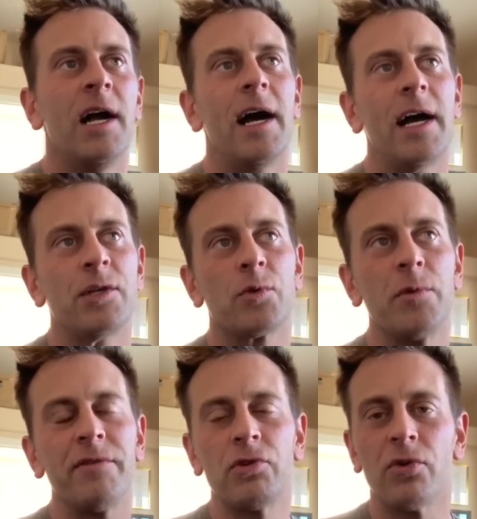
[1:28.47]
As we're
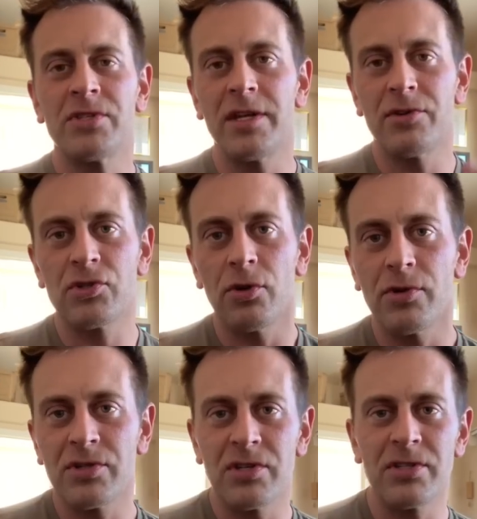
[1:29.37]
moving towards the inner
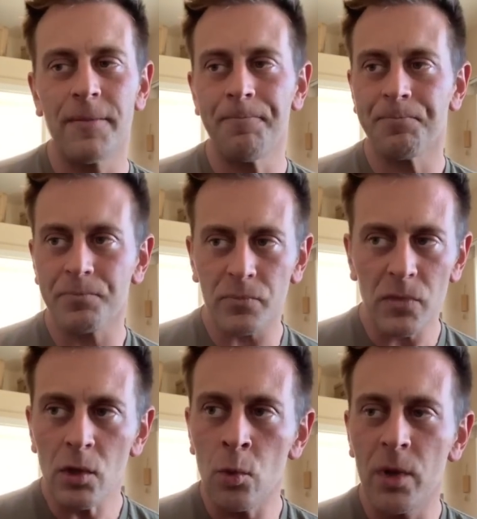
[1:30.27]
solar system,
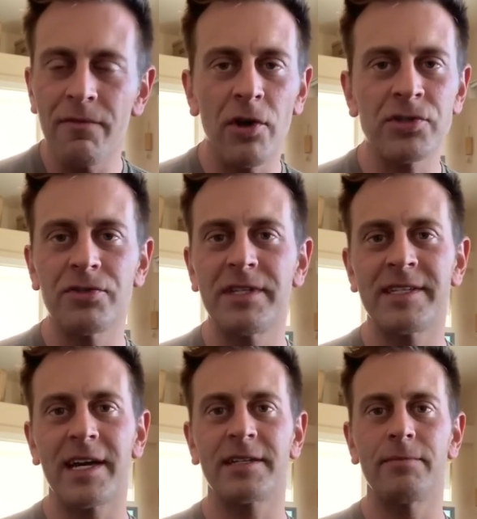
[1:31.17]
we have also
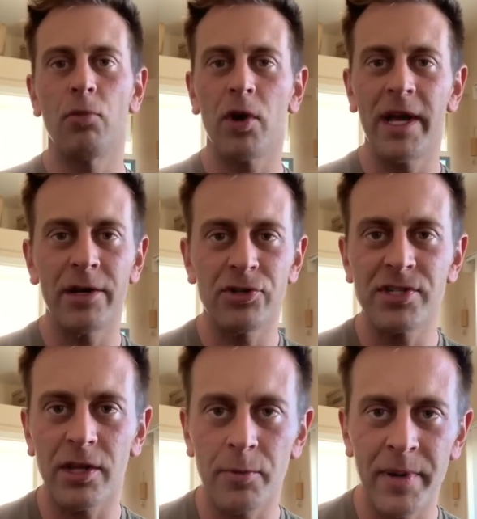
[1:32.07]
detected more
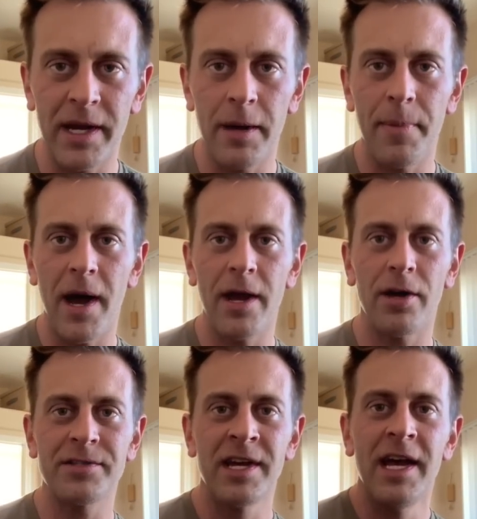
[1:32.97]
interstellar pickup
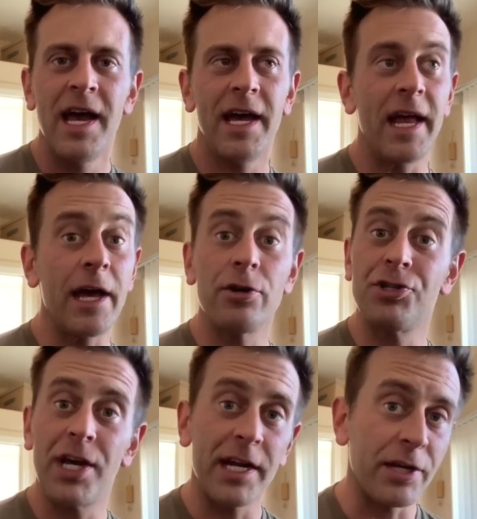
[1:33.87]
ions and
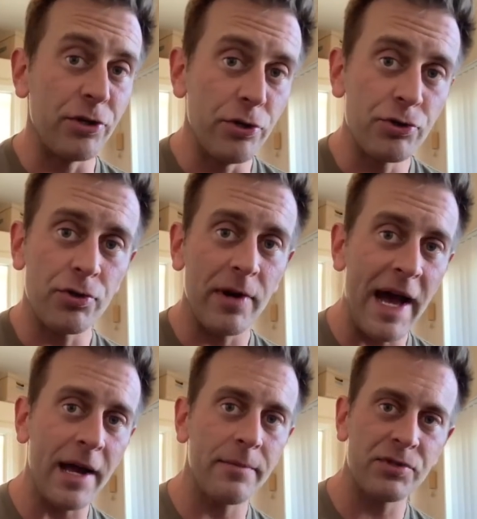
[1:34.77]
energetic neutral
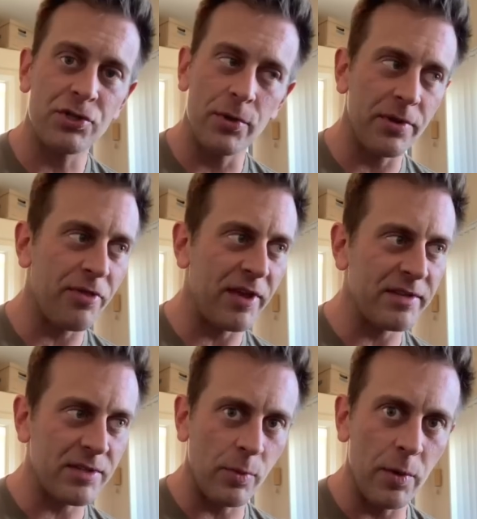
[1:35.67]
atoms, two of the
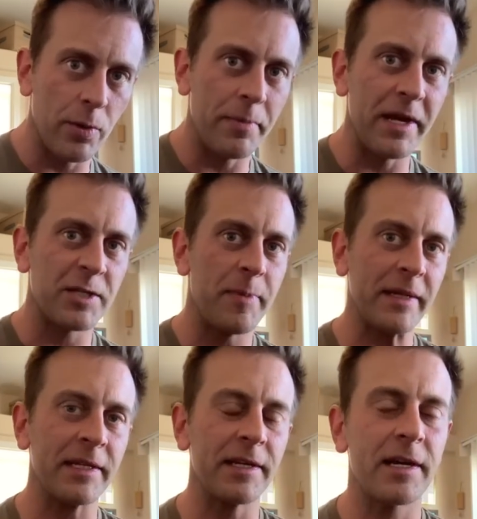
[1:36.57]
things that we would be
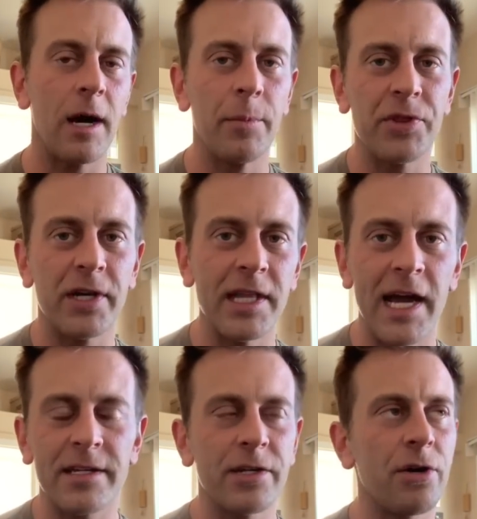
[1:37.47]
expecting to come with the
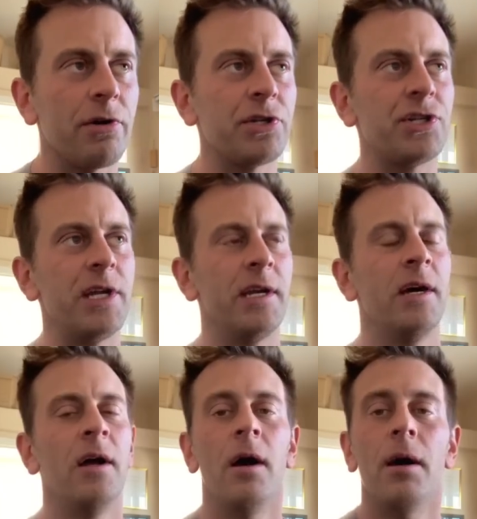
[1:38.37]
galactic current sheet.
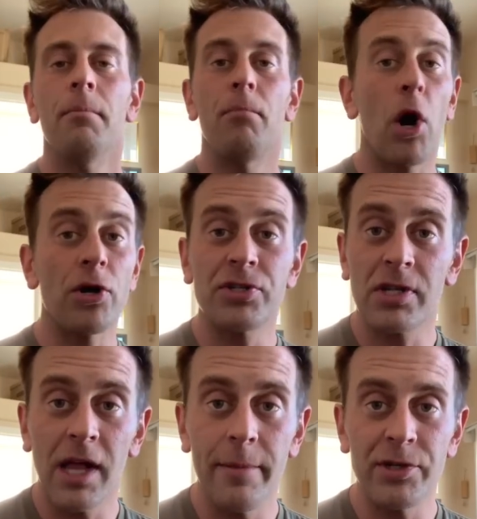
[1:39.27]
Mars
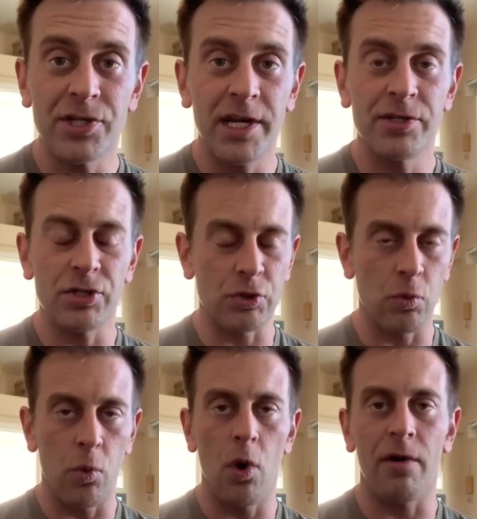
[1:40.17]
climate changes
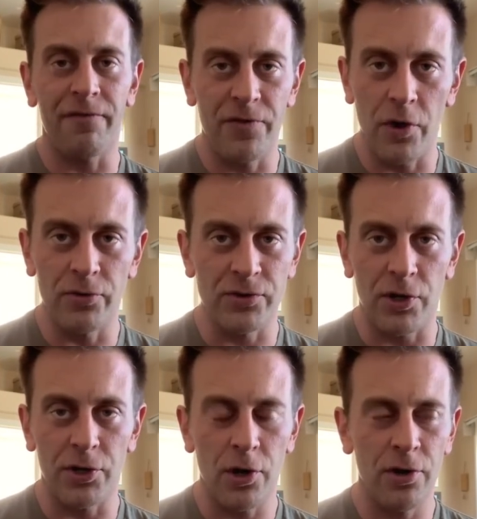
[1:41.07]
dwarf those
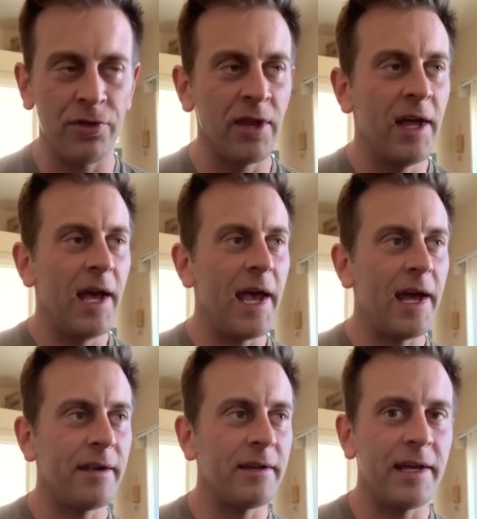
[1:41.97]
on Earth,
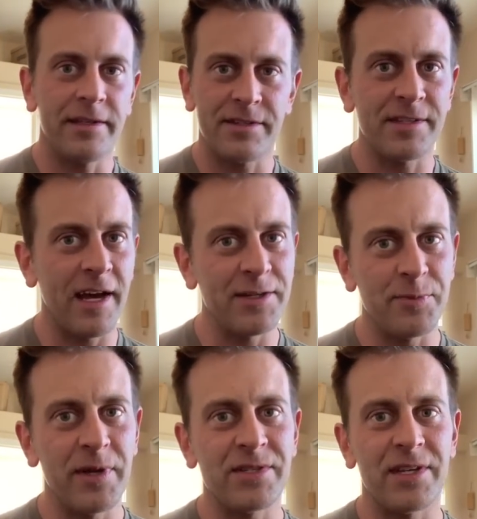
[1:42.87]
and its
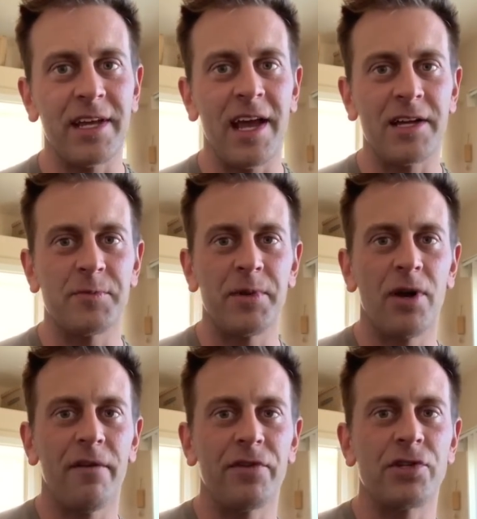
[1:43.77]
seismicity has been
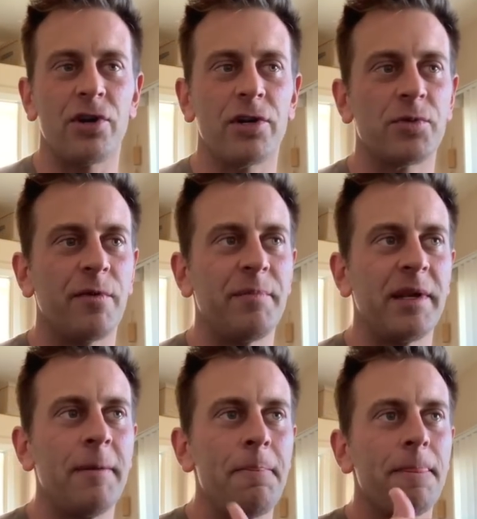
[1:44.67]
off the charts. We've
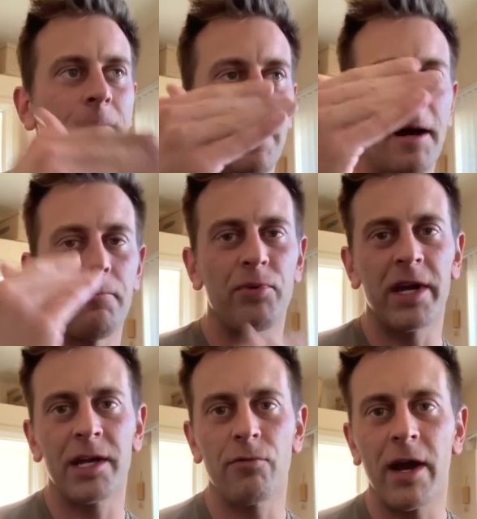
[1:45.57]
been
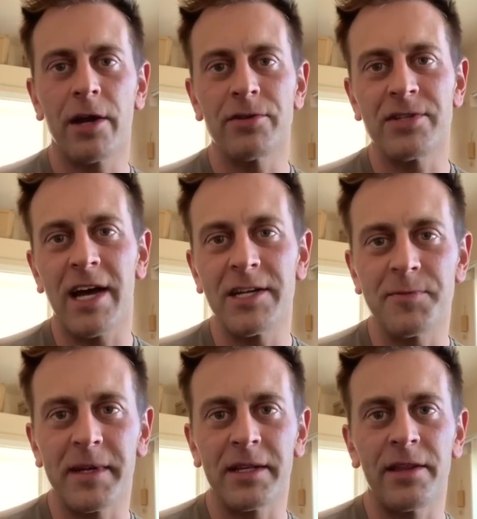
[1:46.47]
breaking records
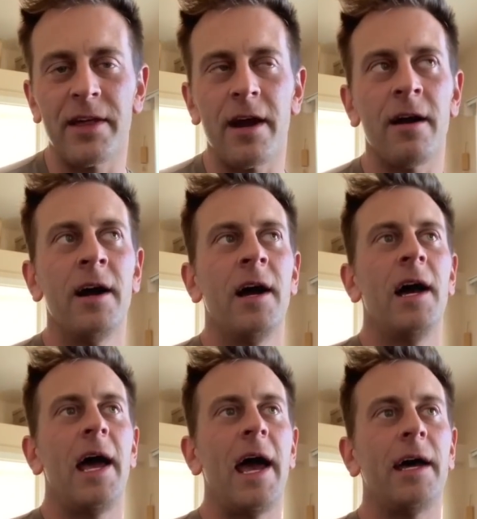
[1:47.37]
seismically there.
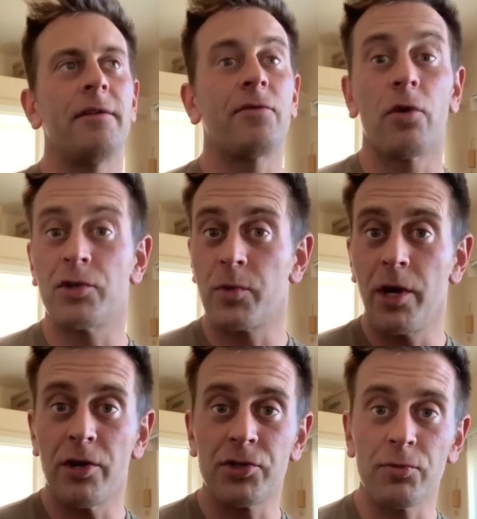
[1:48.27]
And of course, we
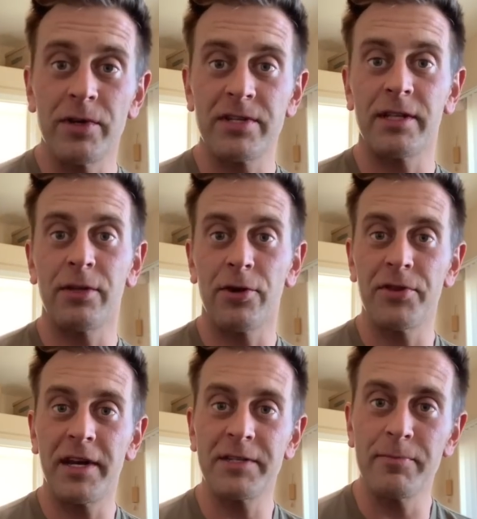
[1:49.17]
also recently learned
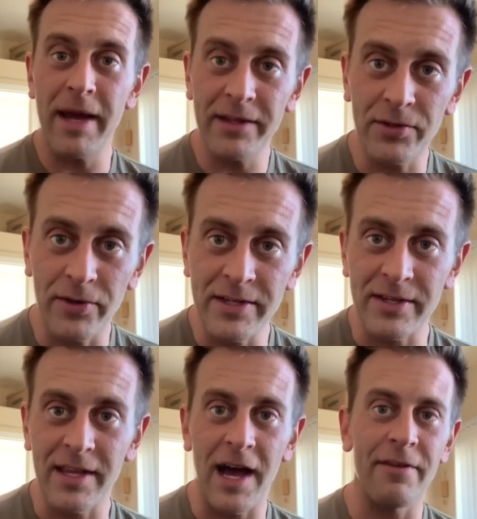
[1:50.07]
that its mantle is
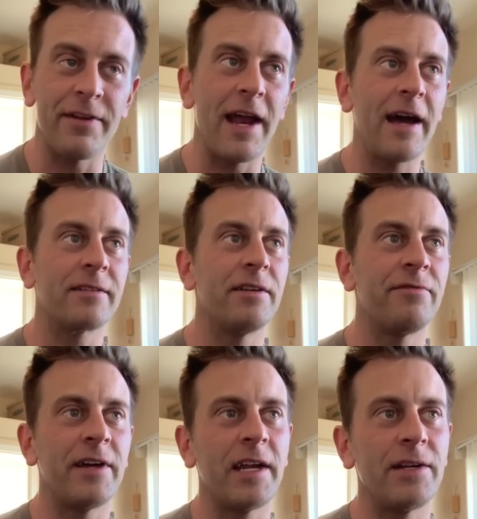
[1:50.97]
alive and
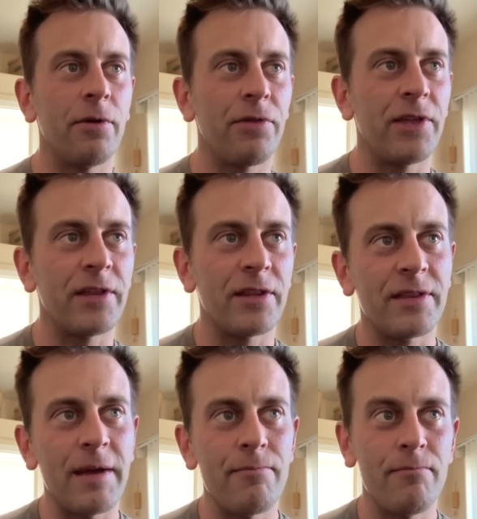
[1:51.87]
active, and I don't think that
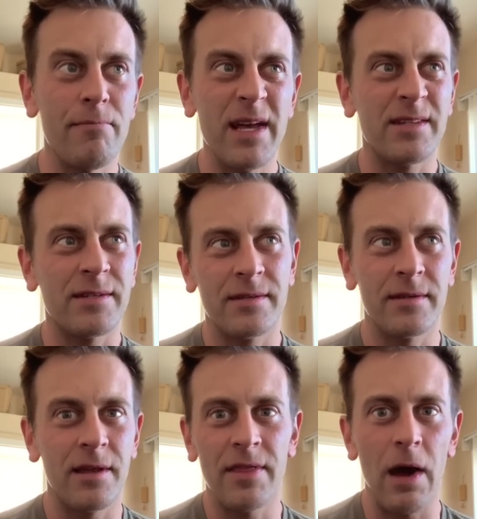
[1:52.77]
they missed
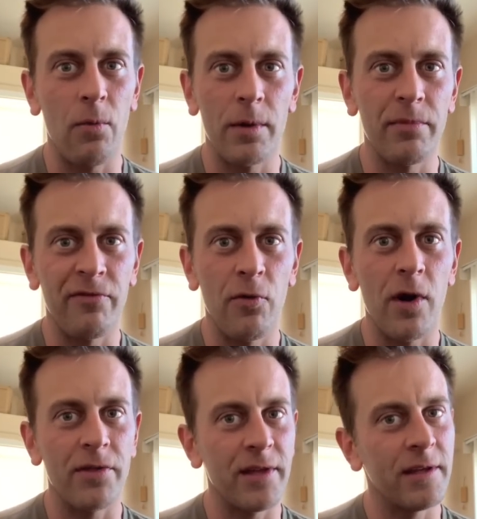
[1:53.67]
that one
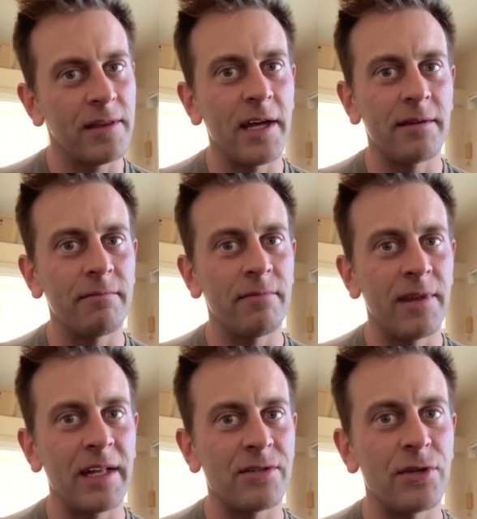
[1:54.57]
before. I think that
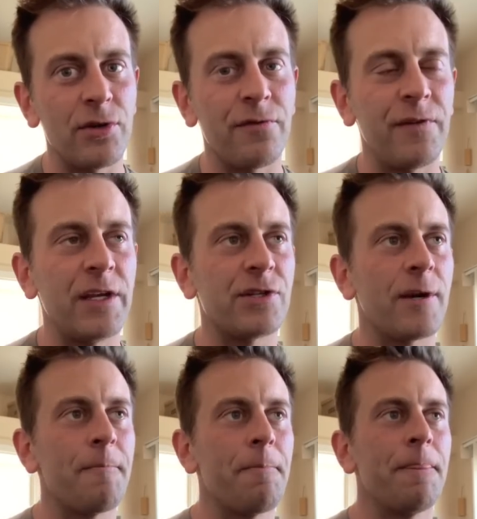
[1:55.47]
that's a new feature.